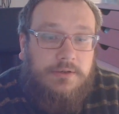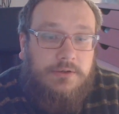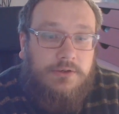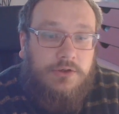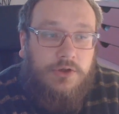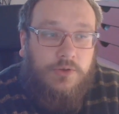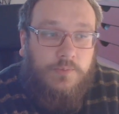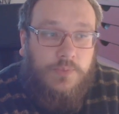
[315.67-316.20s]

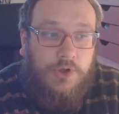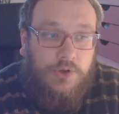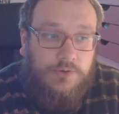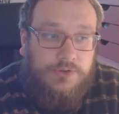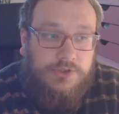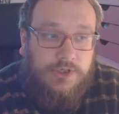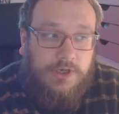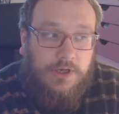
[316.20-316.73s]

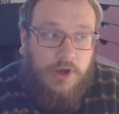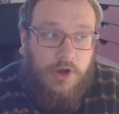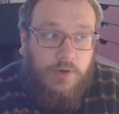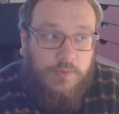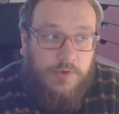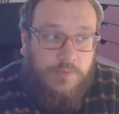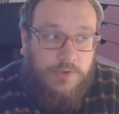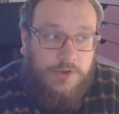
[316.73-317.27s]
computing,
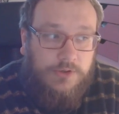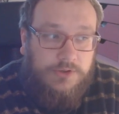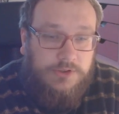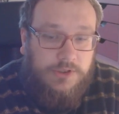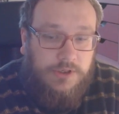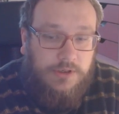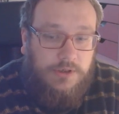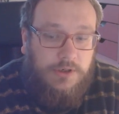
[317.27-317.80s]
home
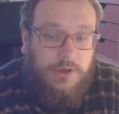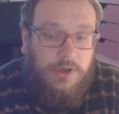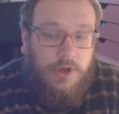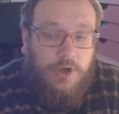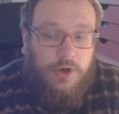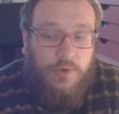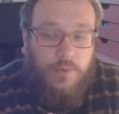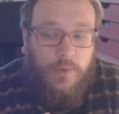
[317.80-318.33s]
computing,
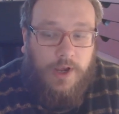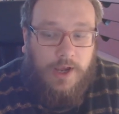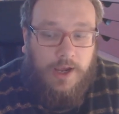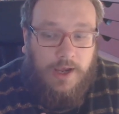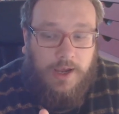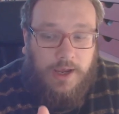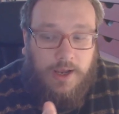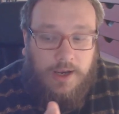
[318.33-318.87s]

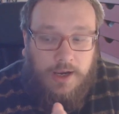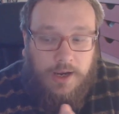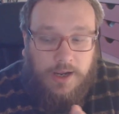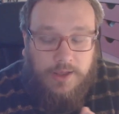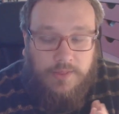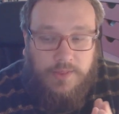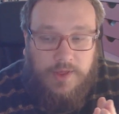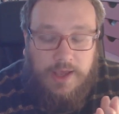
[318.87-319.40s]
where
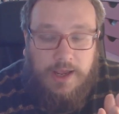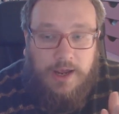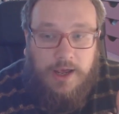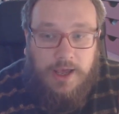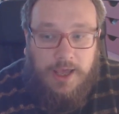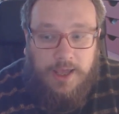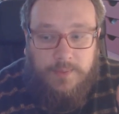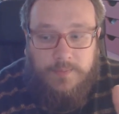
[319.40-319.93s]
like they
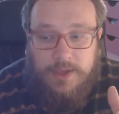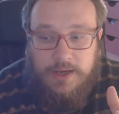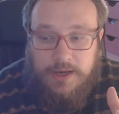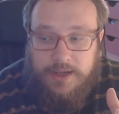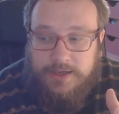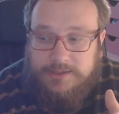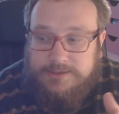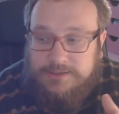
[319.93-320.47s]
are
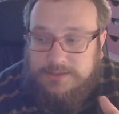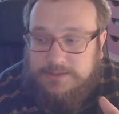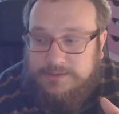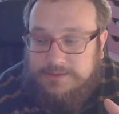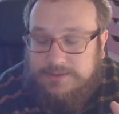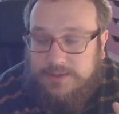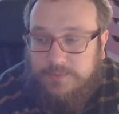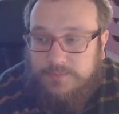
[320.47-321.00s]
emulating
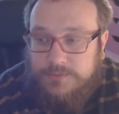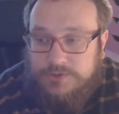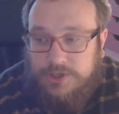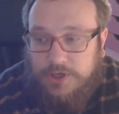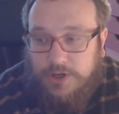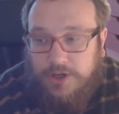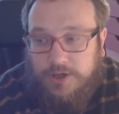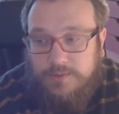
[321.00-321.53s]

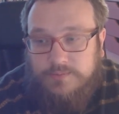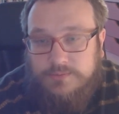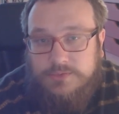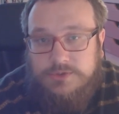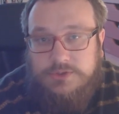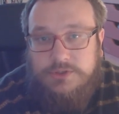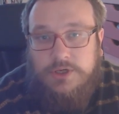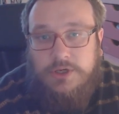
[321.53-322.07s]

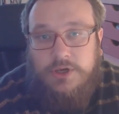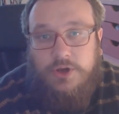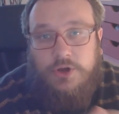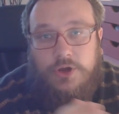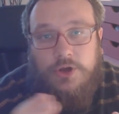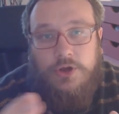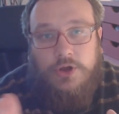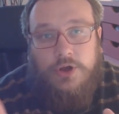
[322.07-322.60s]
sometimes
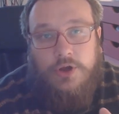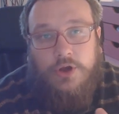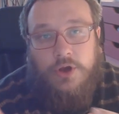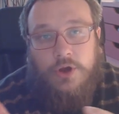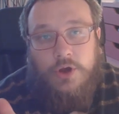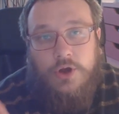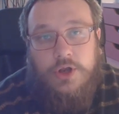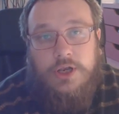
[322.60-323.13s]

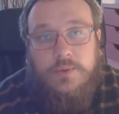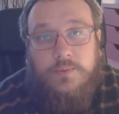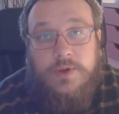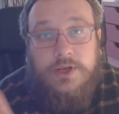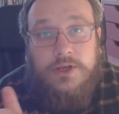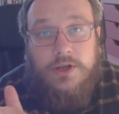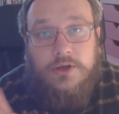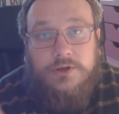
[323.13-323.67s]
early
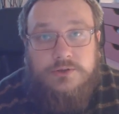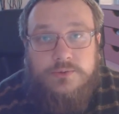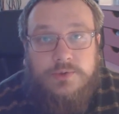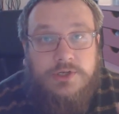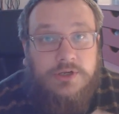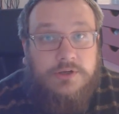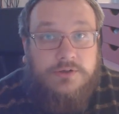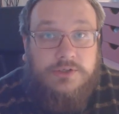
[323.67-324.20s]
Windows,
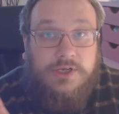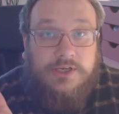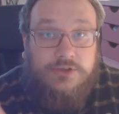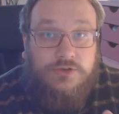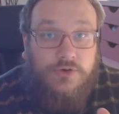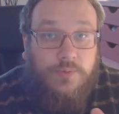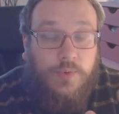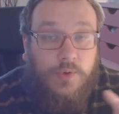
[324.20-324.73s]
I
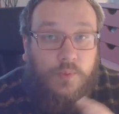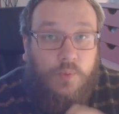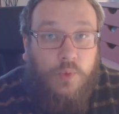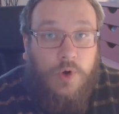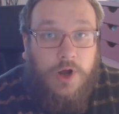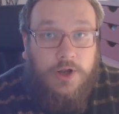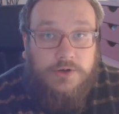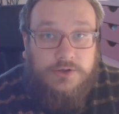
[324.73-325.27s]
guess
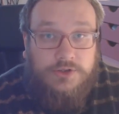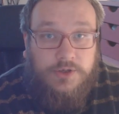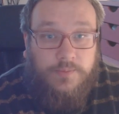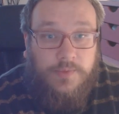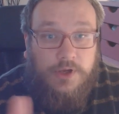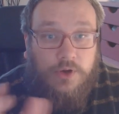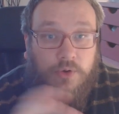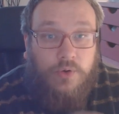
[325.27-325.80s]
3.1 or
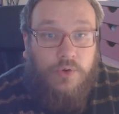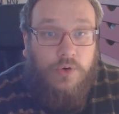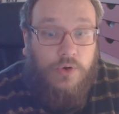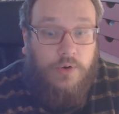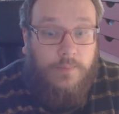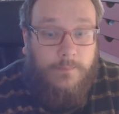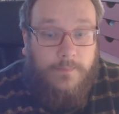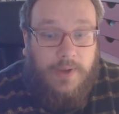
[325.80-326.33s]
something,
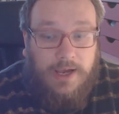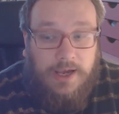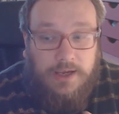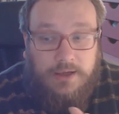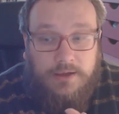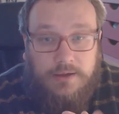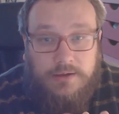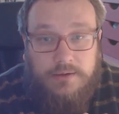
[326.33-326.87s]
or
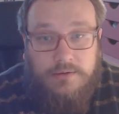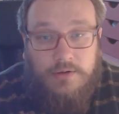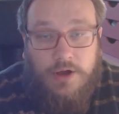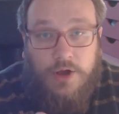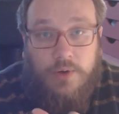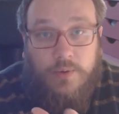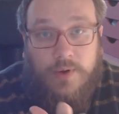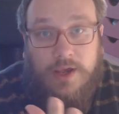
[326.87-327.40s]
Mac
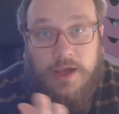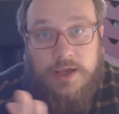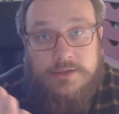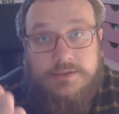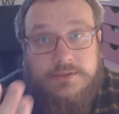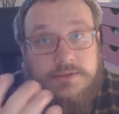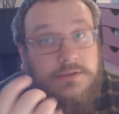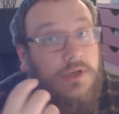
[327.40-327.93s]

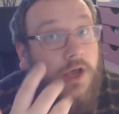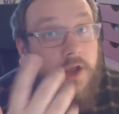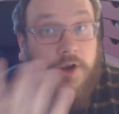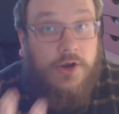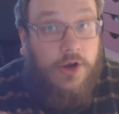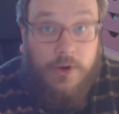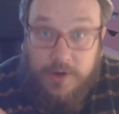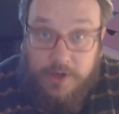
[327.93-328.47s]
OS. I
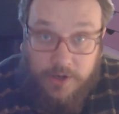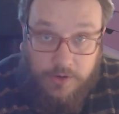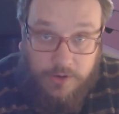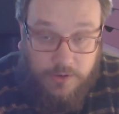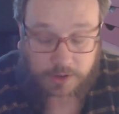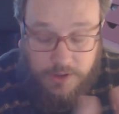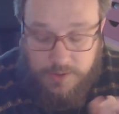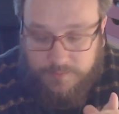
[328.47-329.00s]
don't
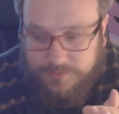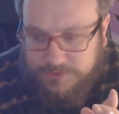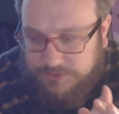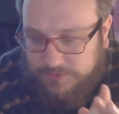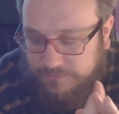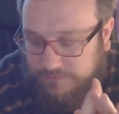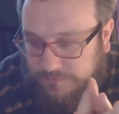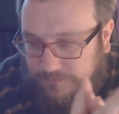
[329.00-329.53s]
know the numbers
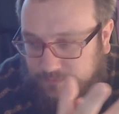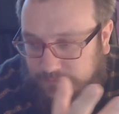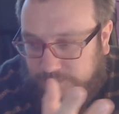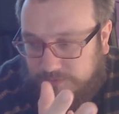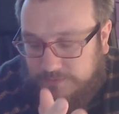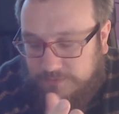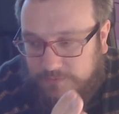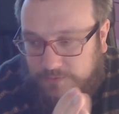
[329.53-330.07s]
of
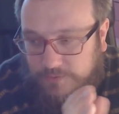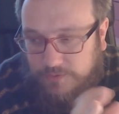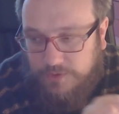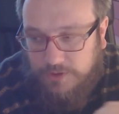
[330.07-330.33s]
or